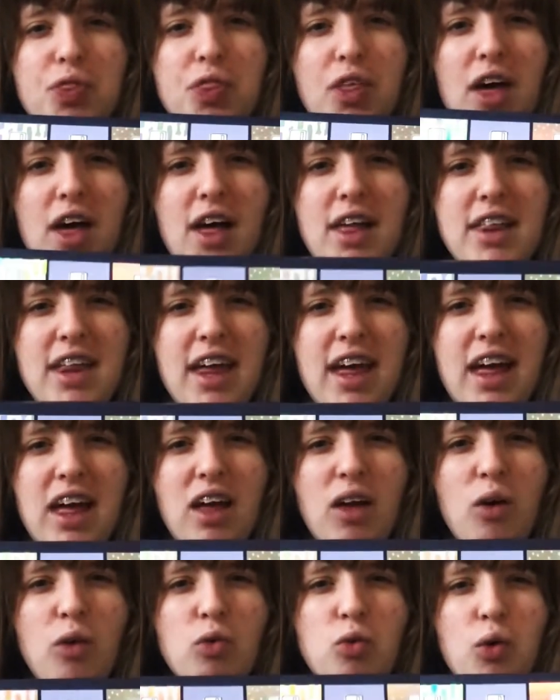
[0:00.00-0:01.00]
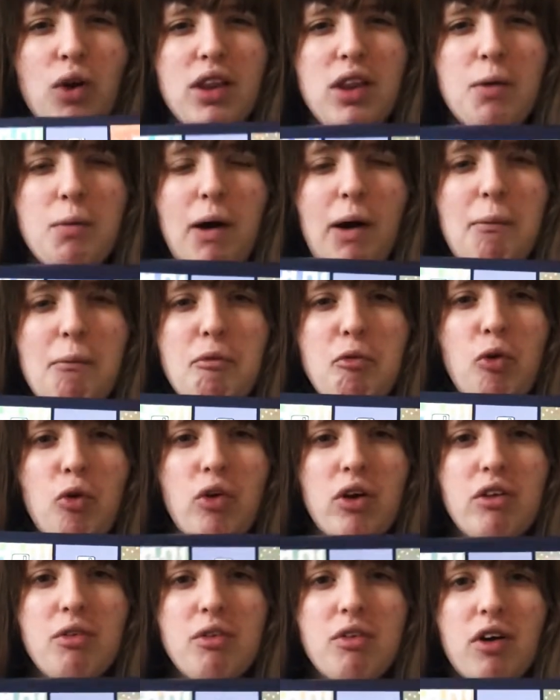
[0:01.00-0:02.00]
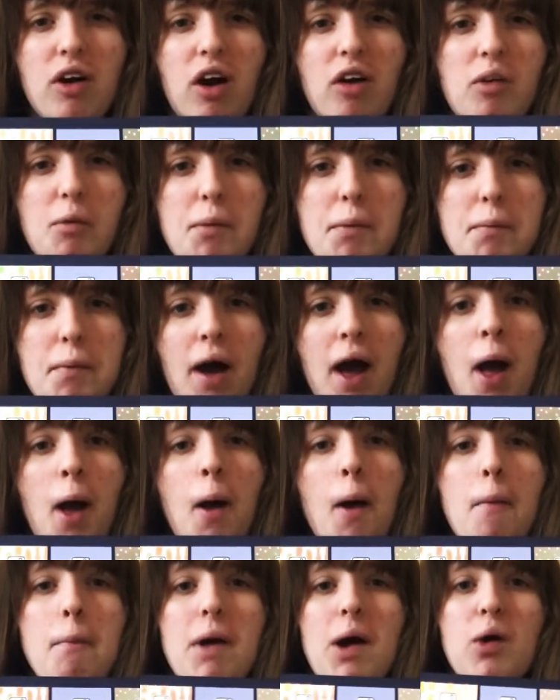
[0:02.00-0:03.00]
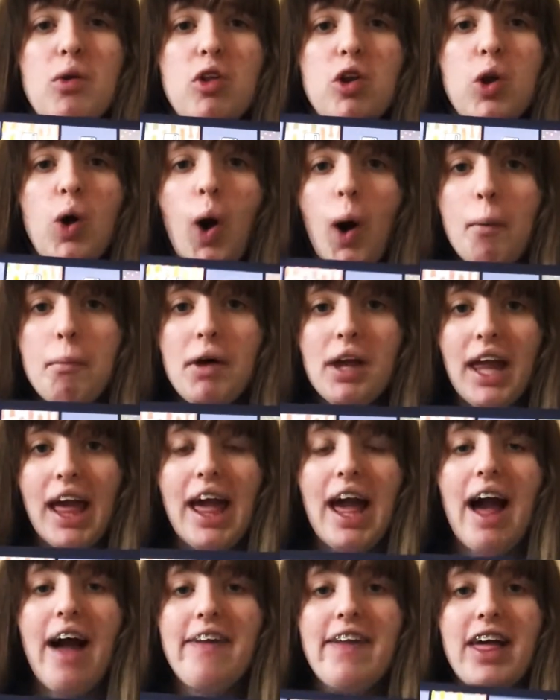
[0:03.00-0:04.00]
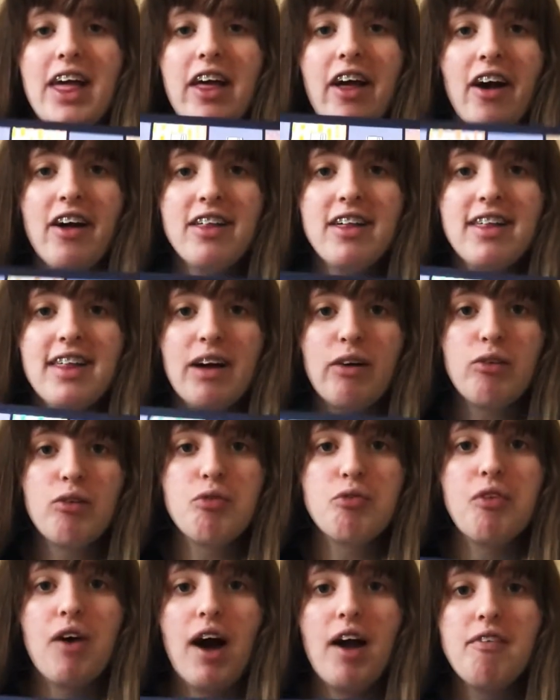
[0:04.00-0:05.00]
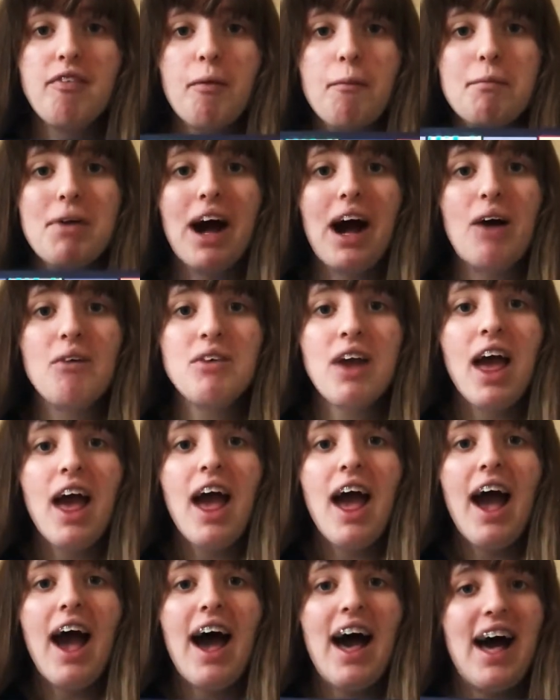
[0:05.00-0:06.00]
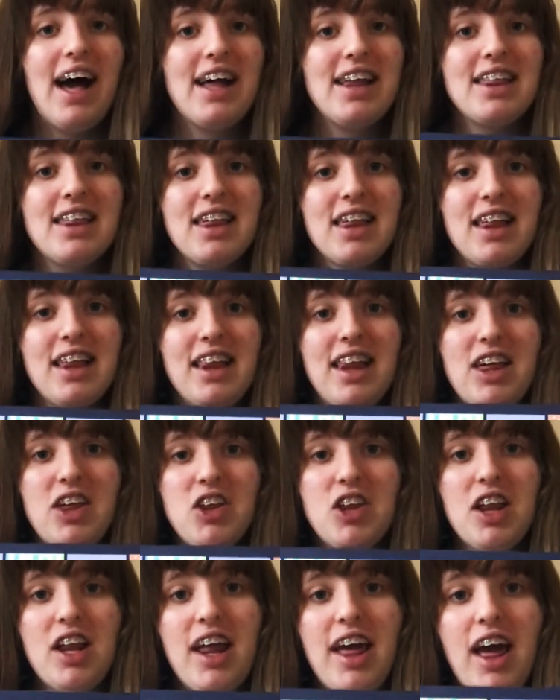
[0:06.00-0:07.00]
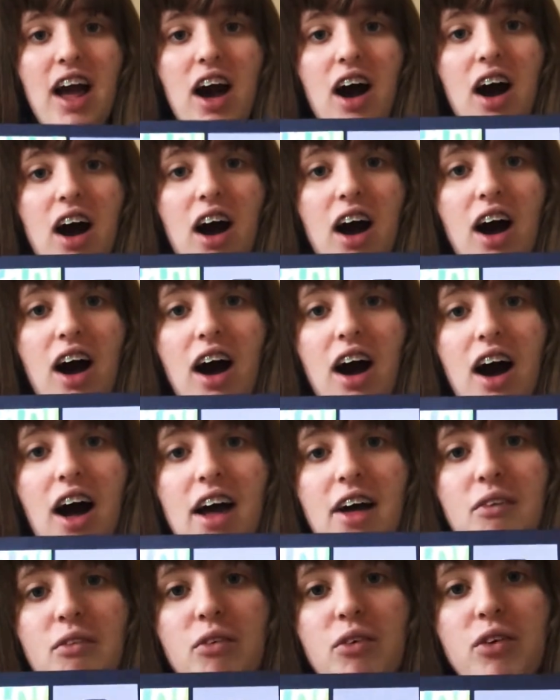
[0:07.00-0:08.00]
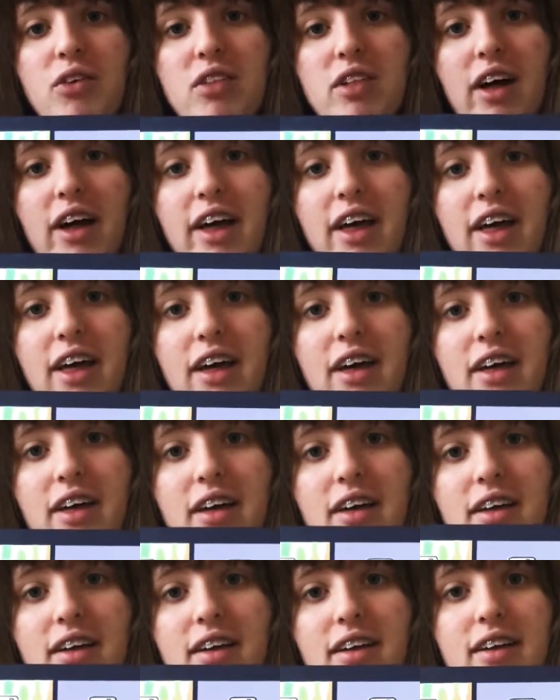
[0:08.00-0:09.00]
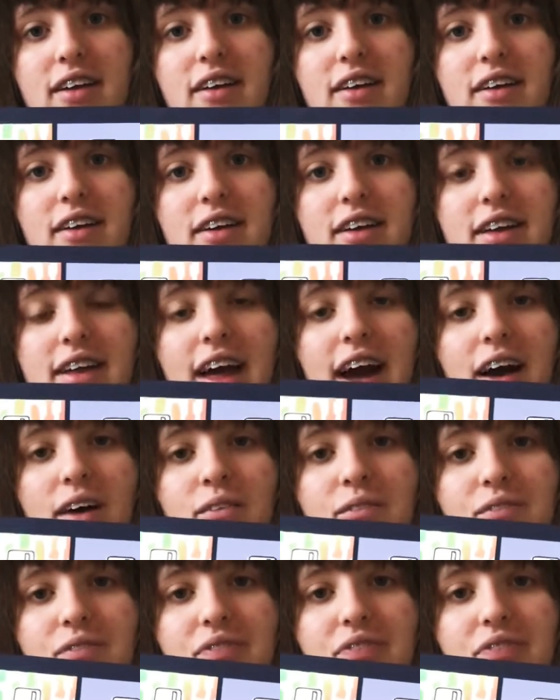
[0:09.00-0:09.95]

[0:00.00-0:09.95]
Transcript: £30 or £20 before Christmas, I can't remember, but it was a lot of money and they cut it down to £5, and literally I was like, yeah,